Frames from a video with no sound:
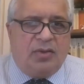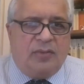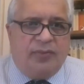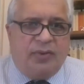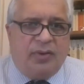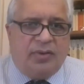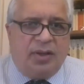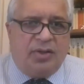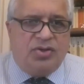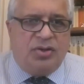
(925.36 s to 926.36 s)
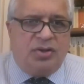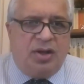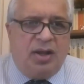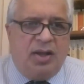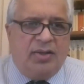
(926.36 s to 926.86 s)
you for your attention,
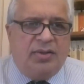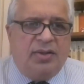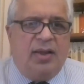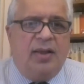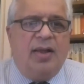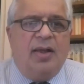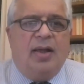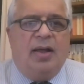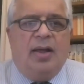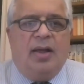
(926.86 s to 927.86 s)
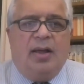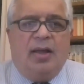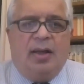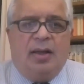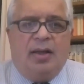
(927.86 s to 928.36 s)
and
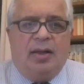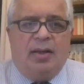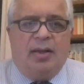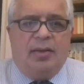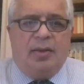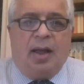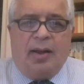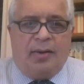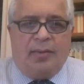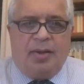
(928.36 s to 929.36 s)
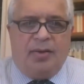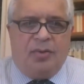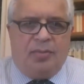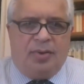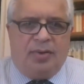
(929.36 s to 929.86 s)
I remain
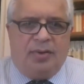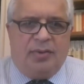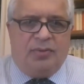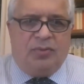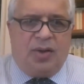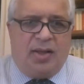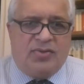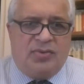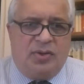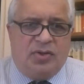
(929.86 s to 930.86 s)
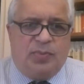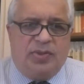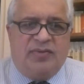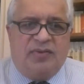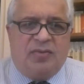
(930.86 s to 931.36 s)
open to answer your
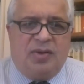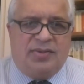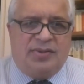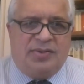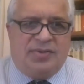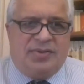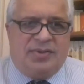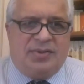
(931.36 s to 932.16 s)
specific questions.